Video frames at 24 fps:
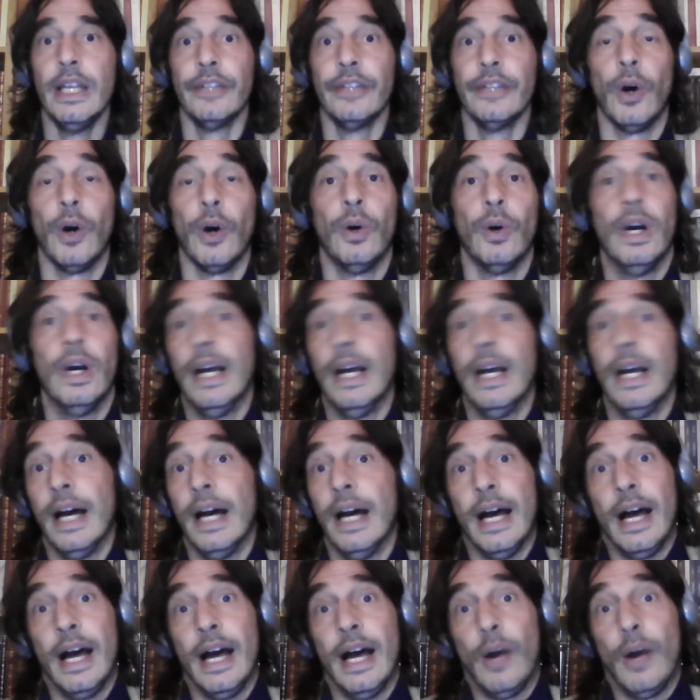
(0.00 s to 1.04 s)
So
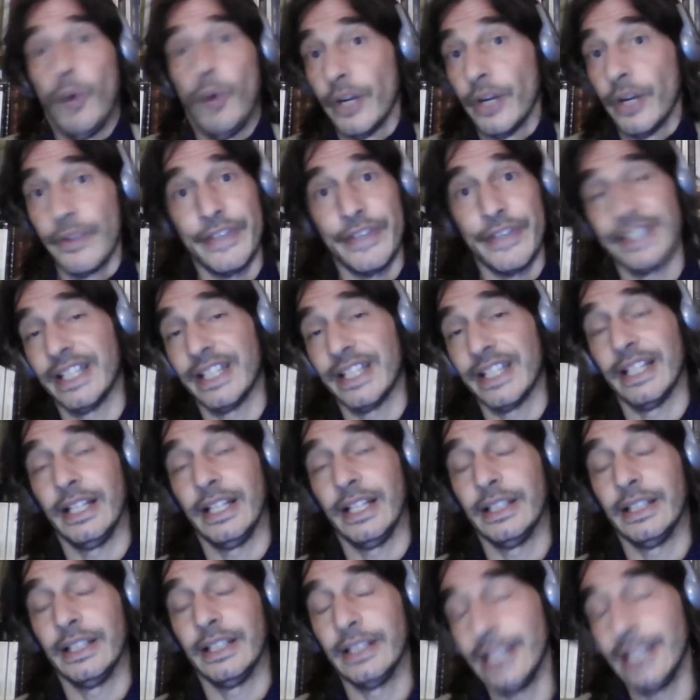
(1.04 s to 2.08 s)
one of the things that
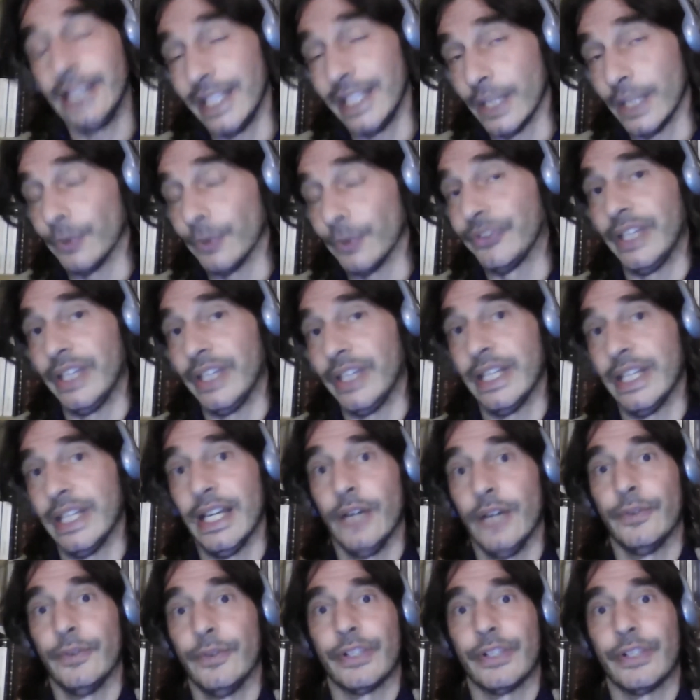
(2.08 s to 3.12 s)
Liliana was saying now,
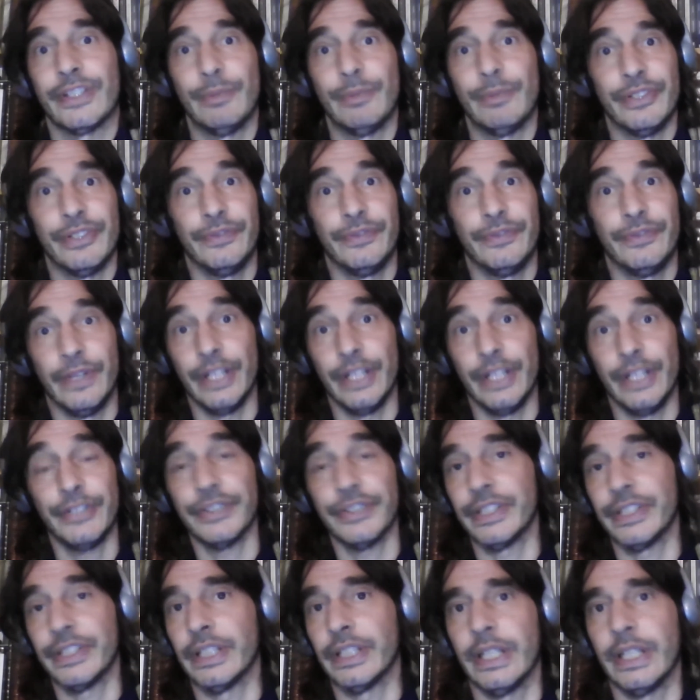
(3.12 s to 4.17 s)
for example, is very
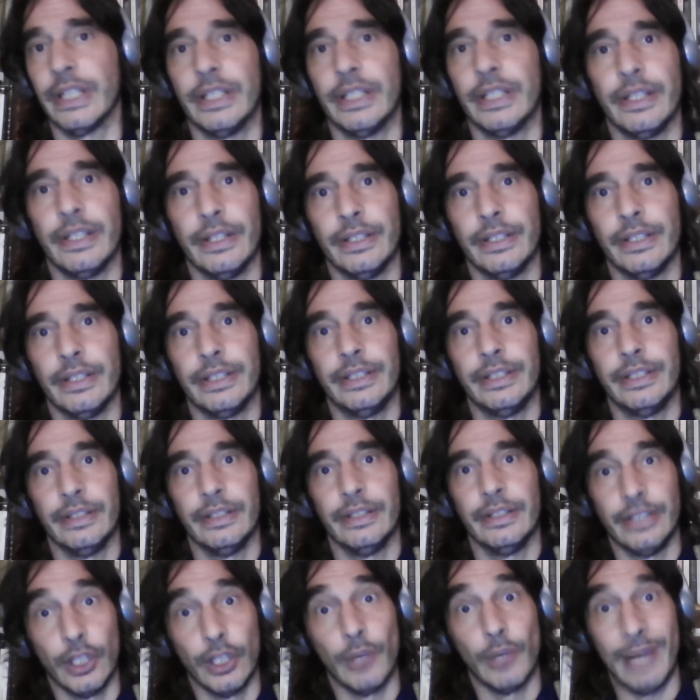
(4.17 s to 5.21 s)
interesting, the
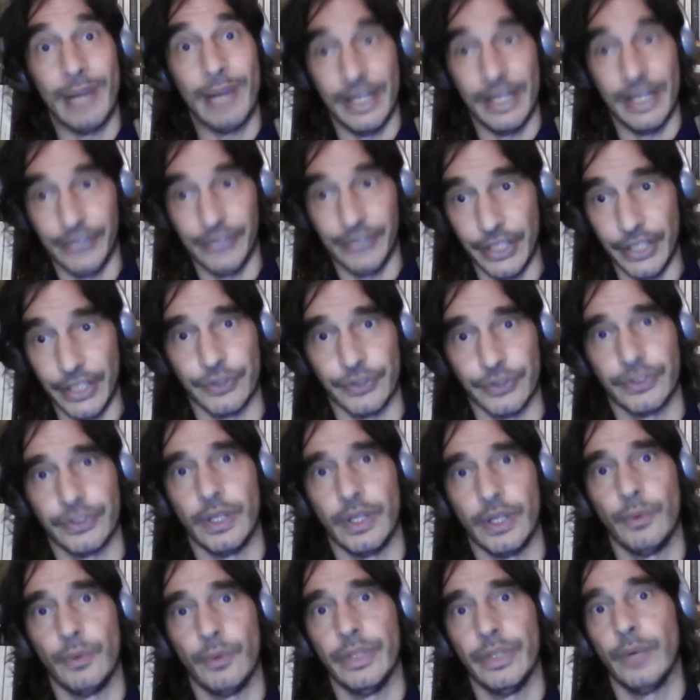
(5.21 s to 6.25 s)
globalizations
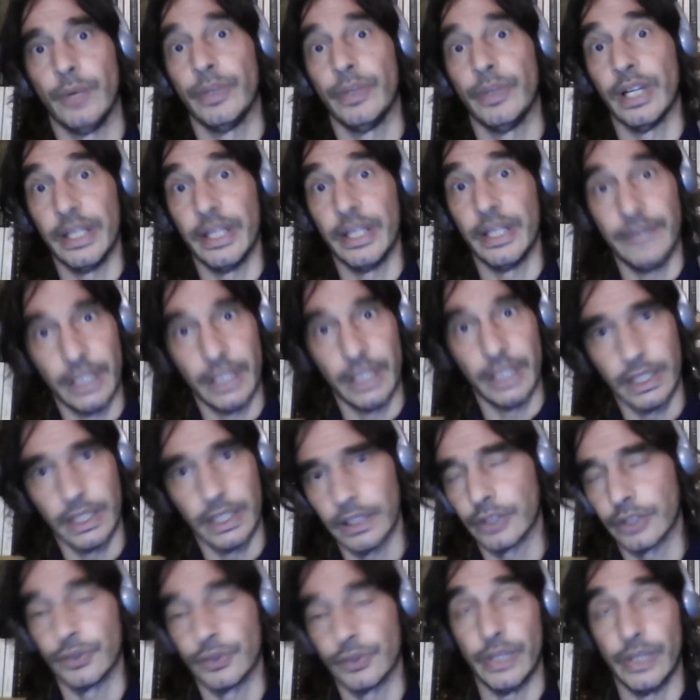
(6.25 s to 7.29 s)
that we're living
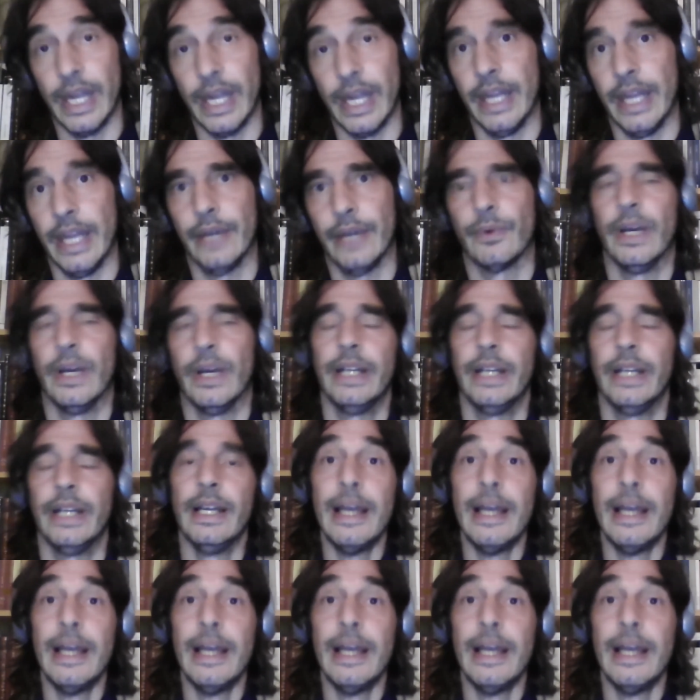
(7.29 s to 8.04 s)
today, right?